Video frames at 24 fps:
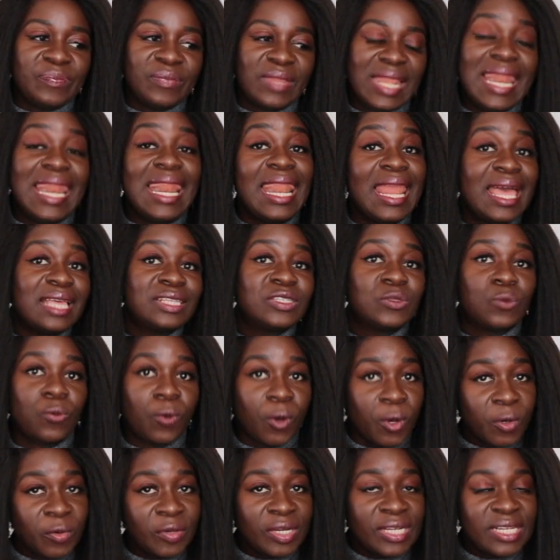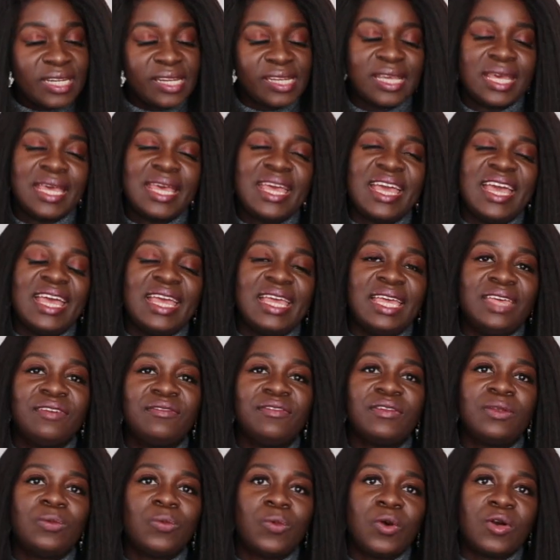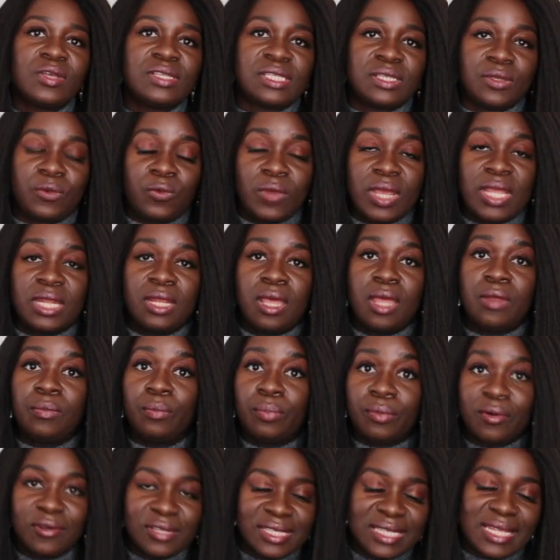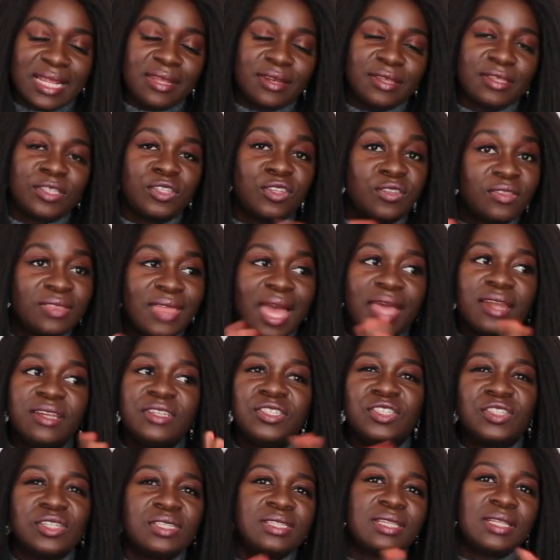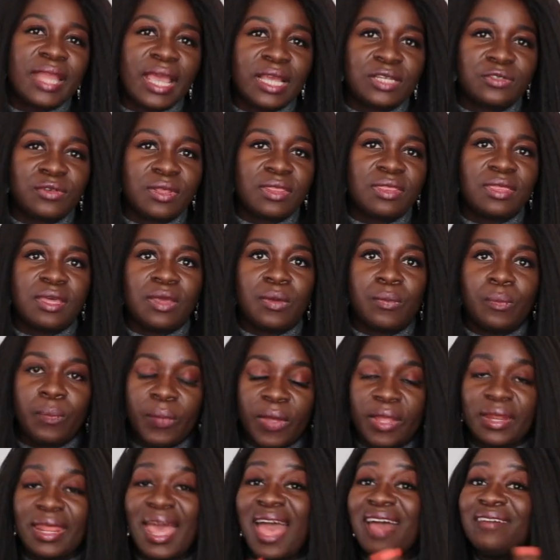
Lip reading: less worried if it was grain embossed leather. So that is just an extra thing. But